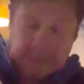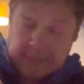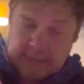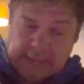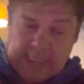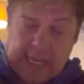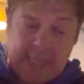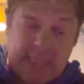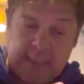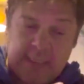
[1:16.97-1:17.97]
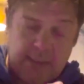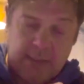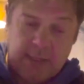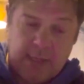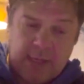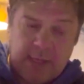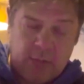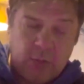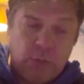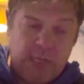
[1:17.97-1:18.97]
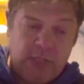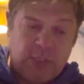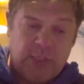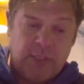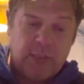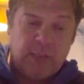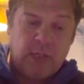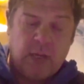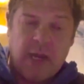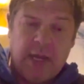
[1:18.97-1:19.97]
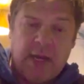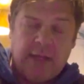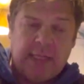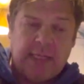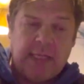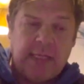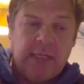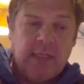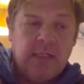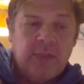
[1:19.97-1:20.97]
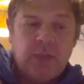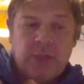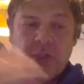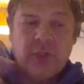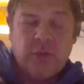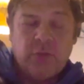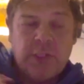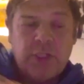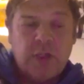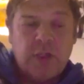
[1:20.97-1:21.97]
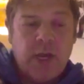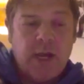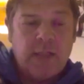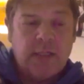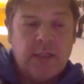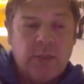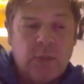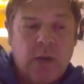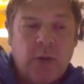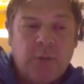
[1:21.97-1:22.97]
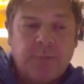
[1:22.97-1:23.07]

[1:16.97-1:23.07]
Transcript: the Canadian, Norwegian High Arctic, touching on the Russian High Arctic as well.